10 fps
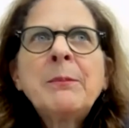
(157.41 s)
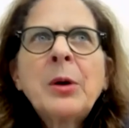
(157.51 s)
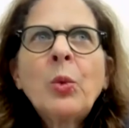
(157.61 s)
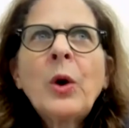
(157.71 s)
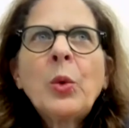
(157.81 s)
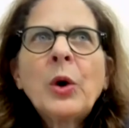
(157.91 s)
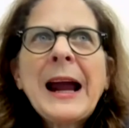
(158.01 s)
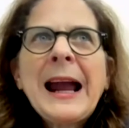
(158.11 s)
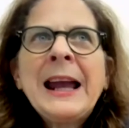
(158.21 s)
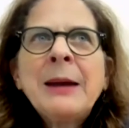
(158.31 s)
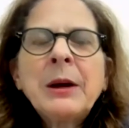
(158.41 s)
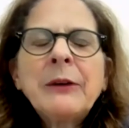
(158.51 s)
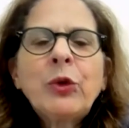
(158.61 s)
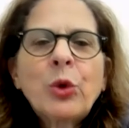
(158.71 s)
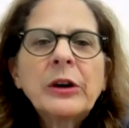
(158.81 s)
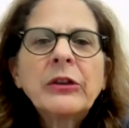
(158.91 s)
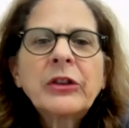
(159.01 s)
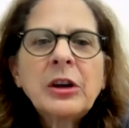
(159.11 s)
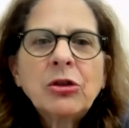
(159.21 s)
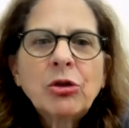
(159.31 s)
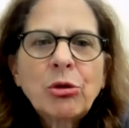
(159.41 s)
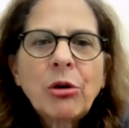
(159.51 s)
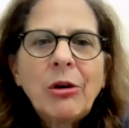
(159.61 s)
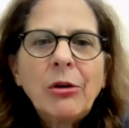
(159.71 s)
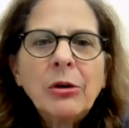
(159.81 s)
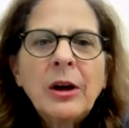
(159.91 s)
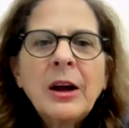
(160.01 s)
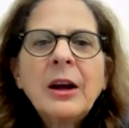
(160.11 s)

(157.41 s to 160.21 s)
but what we're aiming for is control